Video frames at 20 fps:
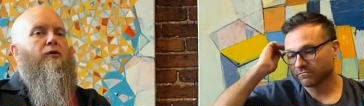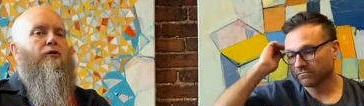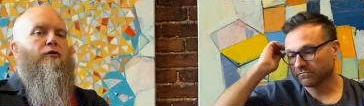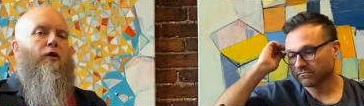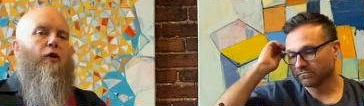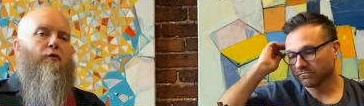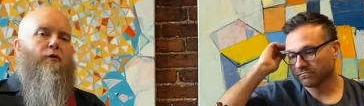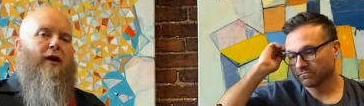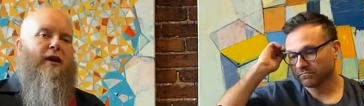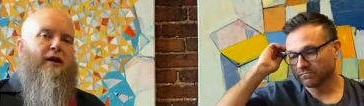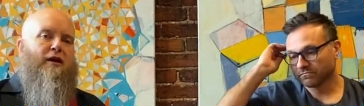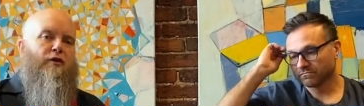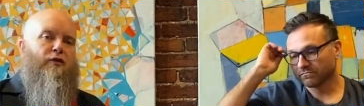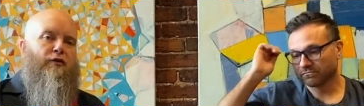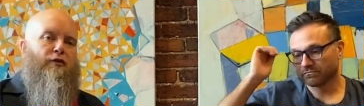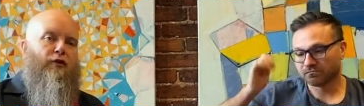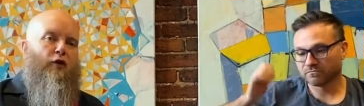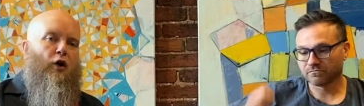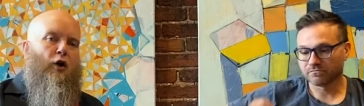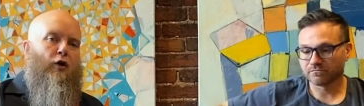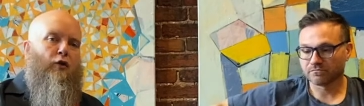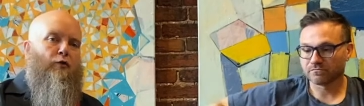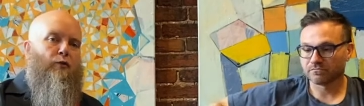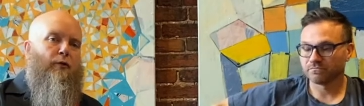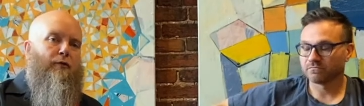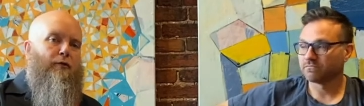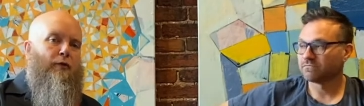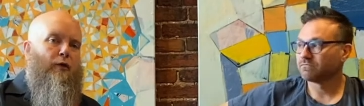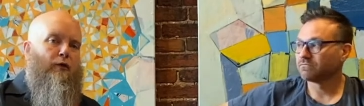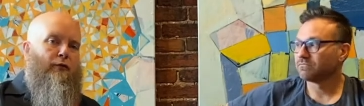Speaker 1: start writing your songs
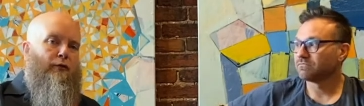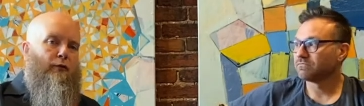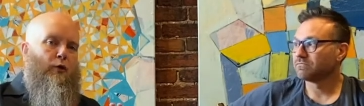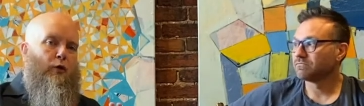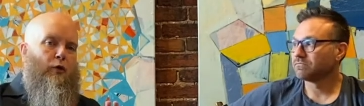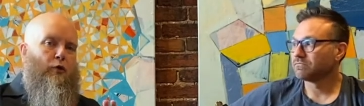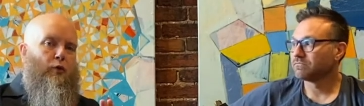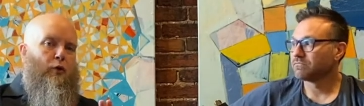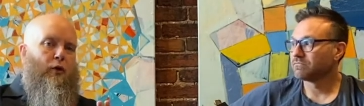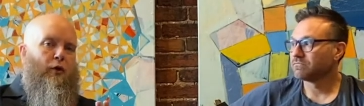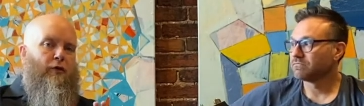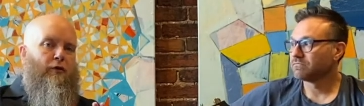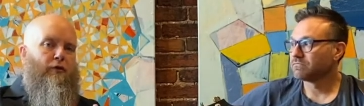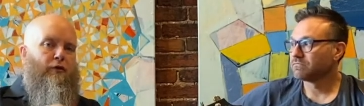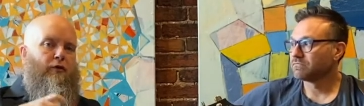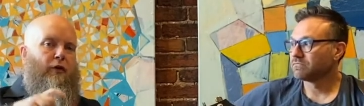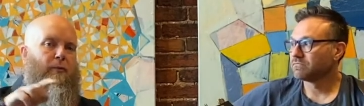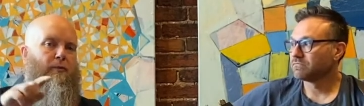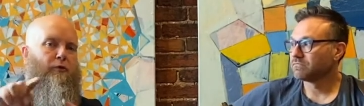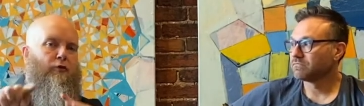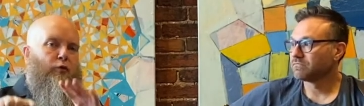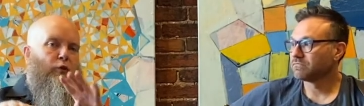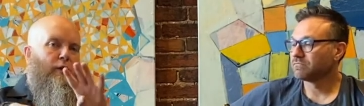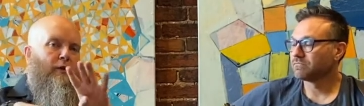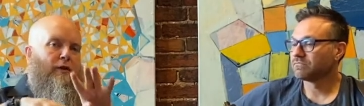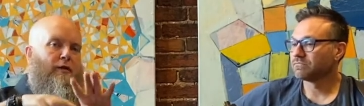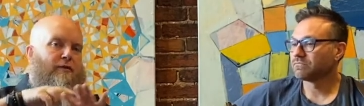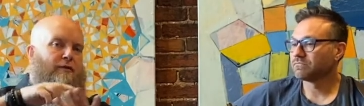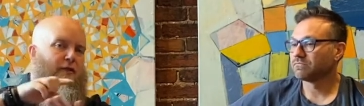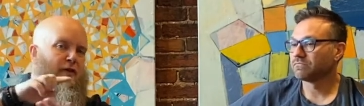with those four chords, some
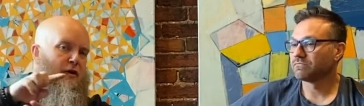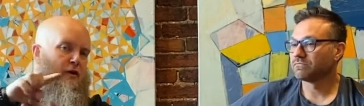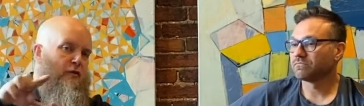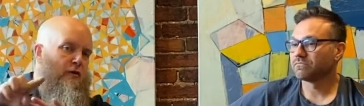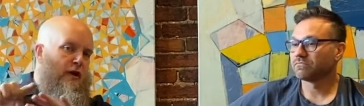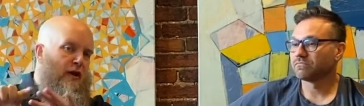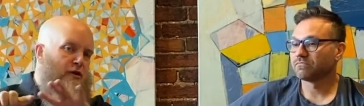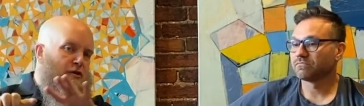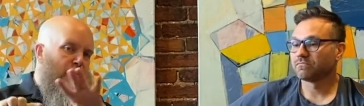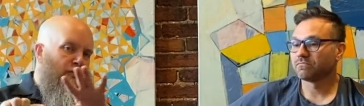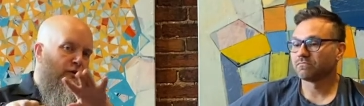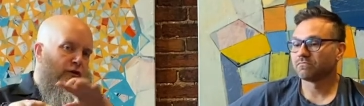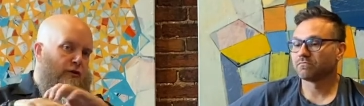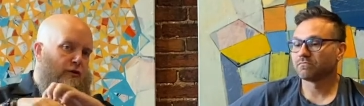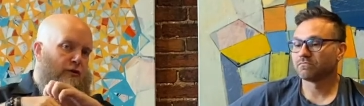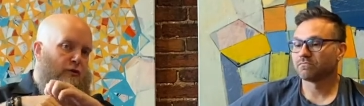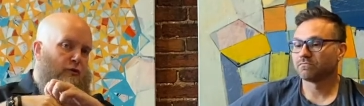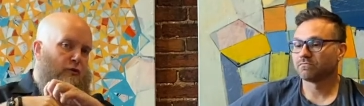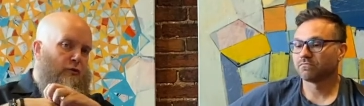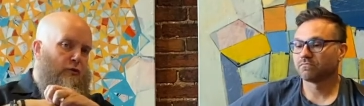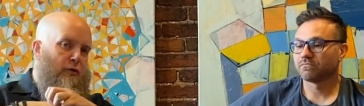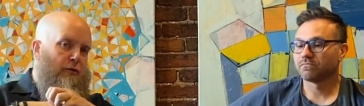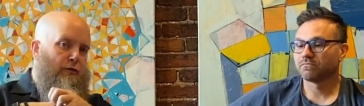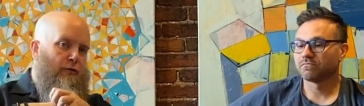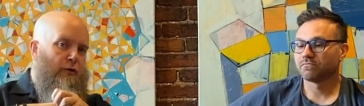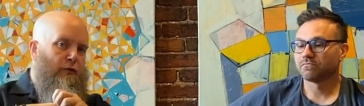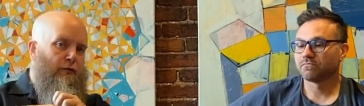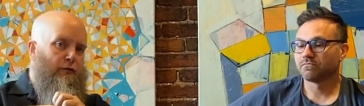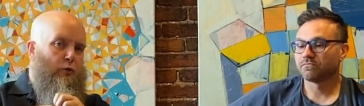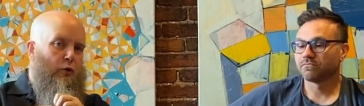sort of configuration with
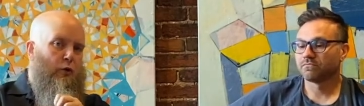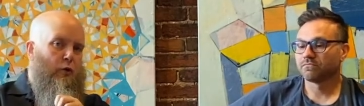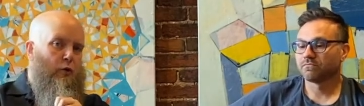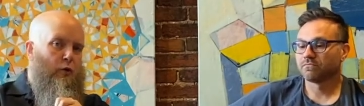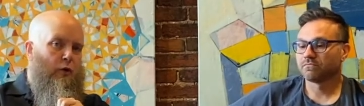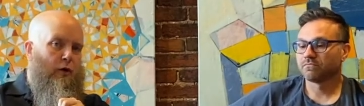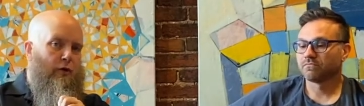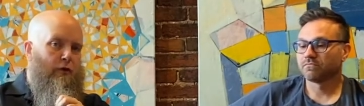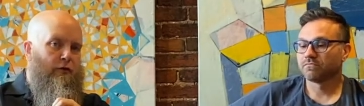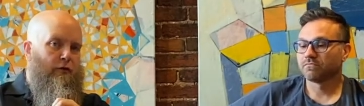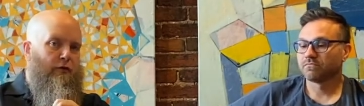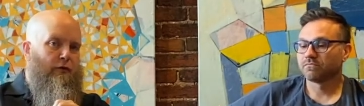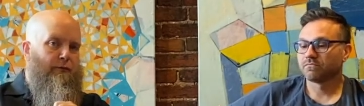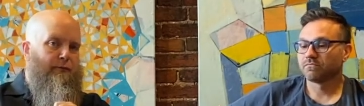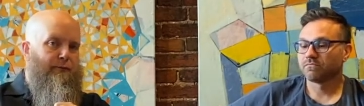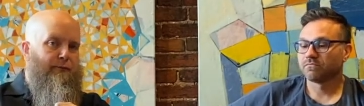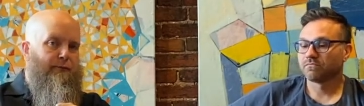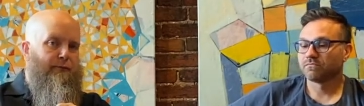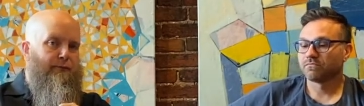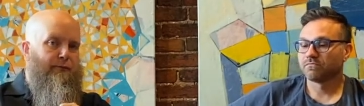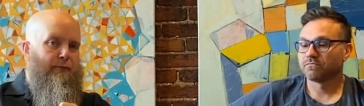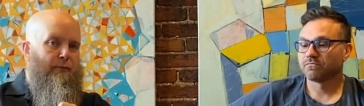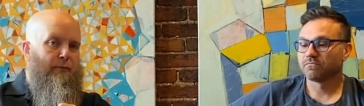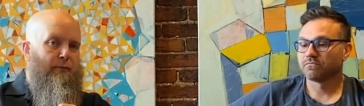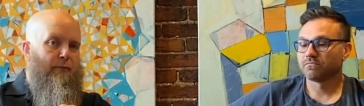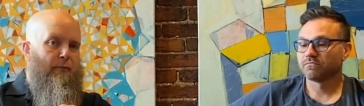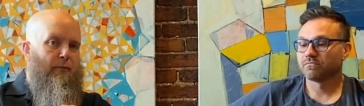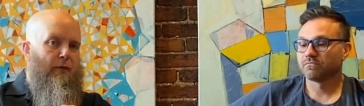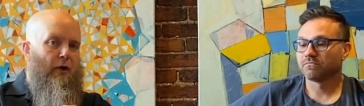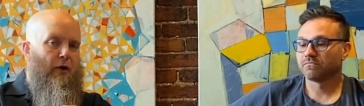those four chords.
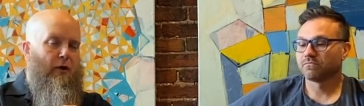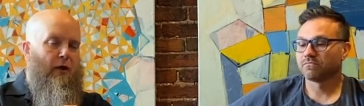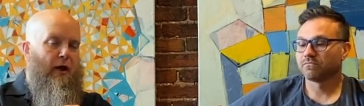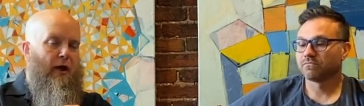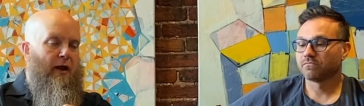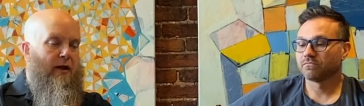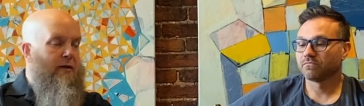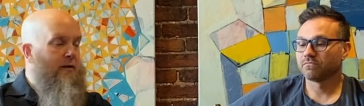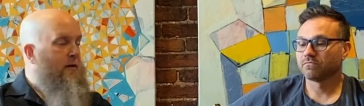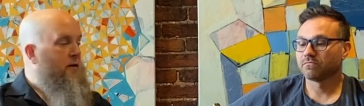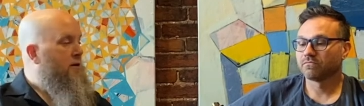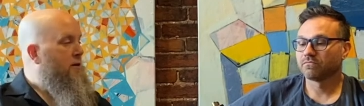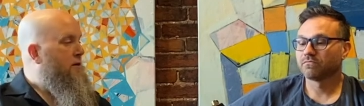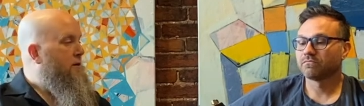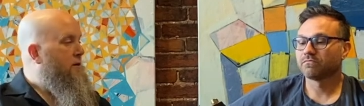Okay?